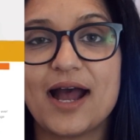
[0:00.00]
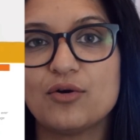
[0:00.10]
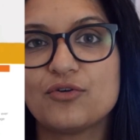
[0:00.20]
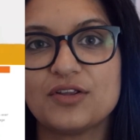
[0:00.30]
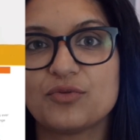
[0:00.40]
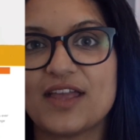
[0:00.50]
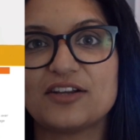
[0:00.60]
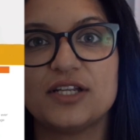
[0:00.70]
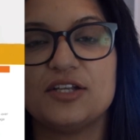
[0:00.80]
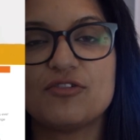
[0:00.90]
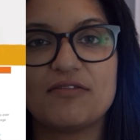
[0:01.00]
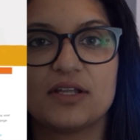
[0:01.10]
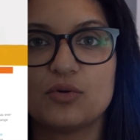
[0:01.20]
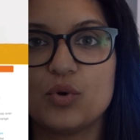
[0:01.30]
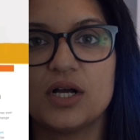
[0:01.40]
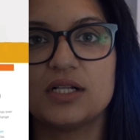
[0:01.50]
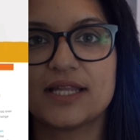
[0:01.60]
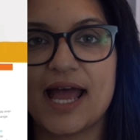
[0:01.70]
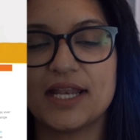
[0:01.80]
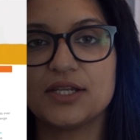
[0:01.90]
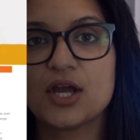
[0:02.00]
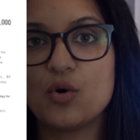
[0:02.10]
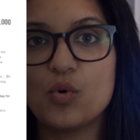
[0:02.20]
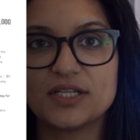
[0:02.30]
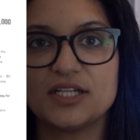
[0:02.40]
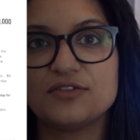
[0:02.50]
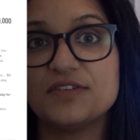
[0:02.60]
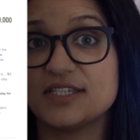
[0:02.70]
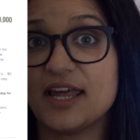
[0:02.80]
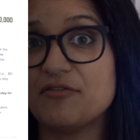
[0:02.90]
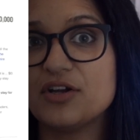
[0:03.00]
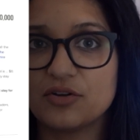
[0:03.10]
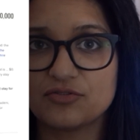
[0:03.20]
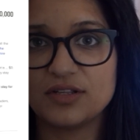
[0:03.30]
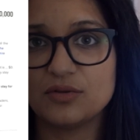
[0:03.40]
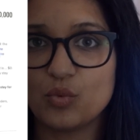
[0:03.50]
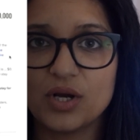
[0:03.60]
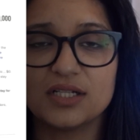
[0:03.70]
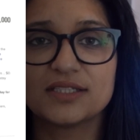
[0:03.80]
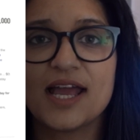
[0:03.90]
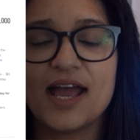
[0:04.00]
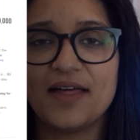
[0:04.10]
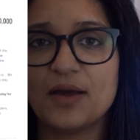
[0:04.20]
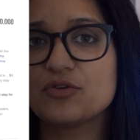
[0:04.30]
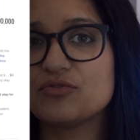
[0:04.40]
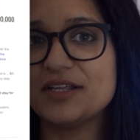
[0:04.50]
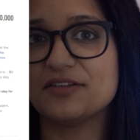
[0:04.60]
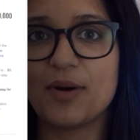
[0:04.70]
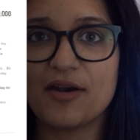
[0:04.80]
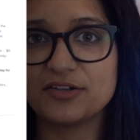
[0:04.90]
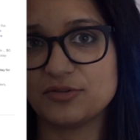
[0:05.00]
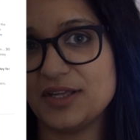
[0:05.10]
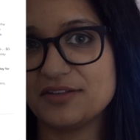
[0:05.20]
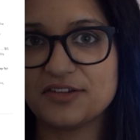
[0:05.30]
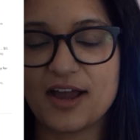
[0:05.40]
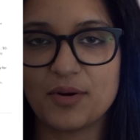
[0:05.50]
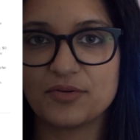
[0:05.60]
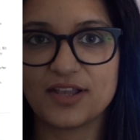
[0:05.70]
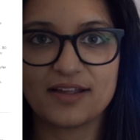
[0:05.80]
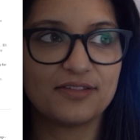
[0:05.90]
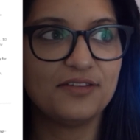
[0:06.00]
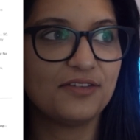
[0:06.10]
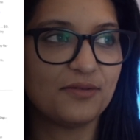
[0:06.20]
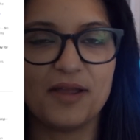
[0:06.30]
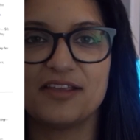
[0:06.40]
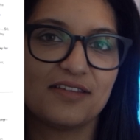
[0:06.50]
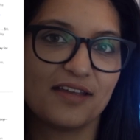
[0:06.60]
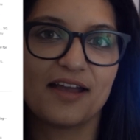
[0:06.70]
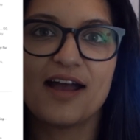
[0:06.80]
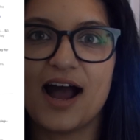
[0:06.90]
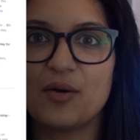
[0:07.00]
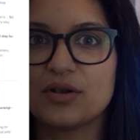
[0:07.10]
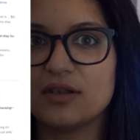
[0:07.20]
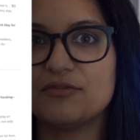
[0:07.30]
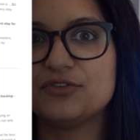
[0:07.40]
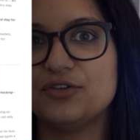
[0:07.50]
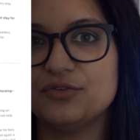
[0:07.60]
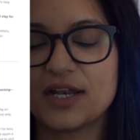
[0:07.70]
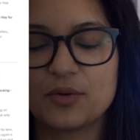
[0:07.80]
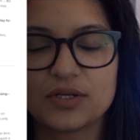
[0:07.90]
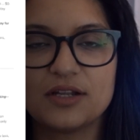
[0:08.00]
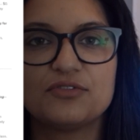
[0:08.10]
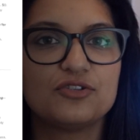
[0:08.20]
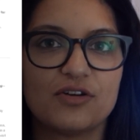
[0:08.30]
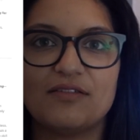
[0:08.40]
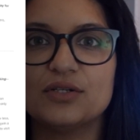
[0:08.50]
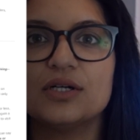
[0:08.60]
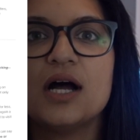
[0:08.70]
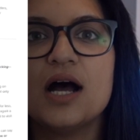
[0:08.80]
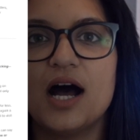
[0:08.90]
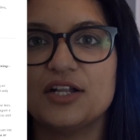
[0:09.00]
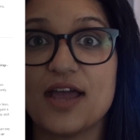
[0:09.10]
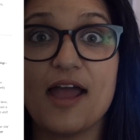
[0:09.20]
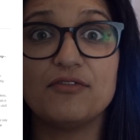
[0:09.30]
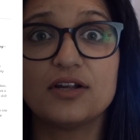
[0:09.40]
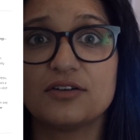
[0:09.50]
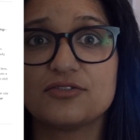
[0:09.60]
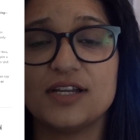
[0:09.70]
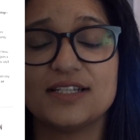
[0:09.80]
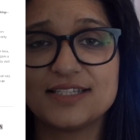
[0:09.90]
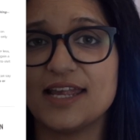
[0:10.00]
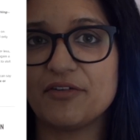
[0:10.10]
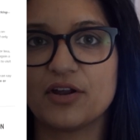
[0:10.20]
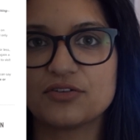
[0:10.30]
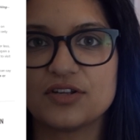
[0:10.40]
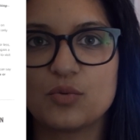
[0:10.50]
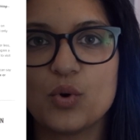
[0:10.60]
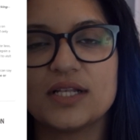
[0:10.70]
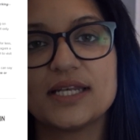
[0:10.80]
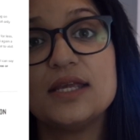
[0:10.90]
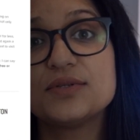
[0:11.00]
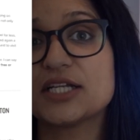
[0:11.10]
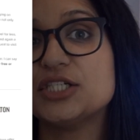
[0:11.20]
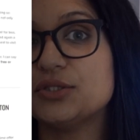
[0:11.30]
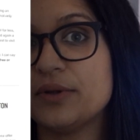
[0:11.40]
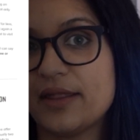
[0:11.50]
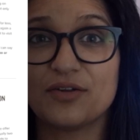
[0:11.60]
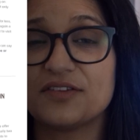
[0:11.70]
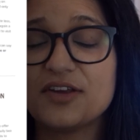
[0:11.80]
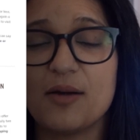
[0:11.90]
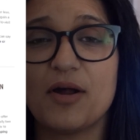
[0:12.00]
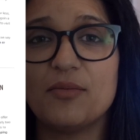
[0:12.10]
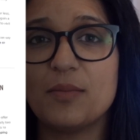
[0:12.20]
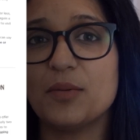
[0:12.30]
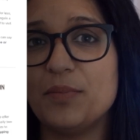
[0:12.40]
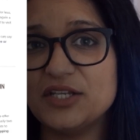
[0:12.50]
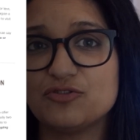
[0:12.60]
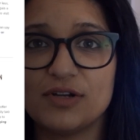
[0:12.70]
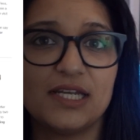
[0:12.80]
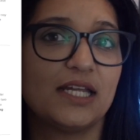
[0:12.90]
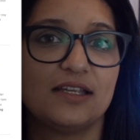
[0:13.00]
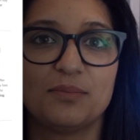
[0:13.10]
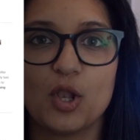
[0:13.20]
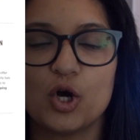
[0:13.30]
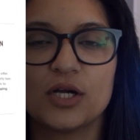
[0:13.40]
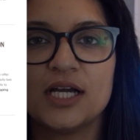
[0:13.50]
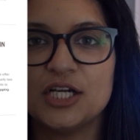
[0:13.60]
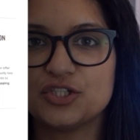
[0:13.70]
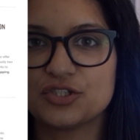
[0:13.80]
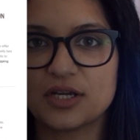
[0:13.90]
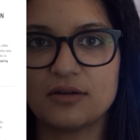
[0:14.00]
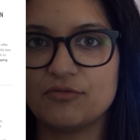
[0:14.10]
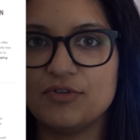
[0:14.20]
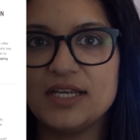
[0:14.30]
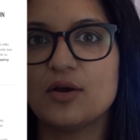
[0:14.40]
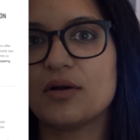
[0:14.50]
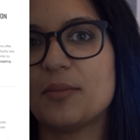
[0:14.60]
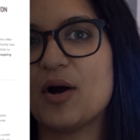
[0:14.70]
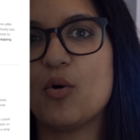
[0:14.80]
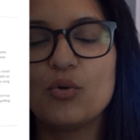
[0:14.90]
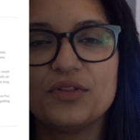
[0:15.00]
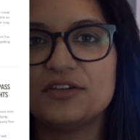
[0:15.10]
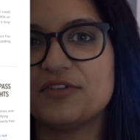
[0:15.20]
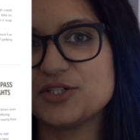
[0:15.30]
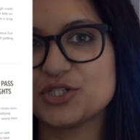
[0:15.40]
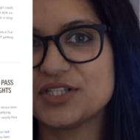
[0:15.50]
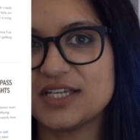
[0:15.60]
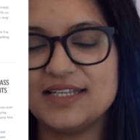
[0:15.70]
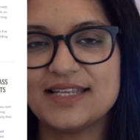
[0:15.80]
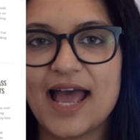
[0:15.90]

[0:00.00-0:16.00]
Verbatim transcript: how Chris was actually traveling the world and wanting to visit every country in the world. And that was really inspiring to me at the time. I was like, this is amazing. I would love to do that. I would love to travel to every country and see every country in the world. And he was actually doing it. So at the time, I remember binge reading his blog, just reading about all the adventures that he's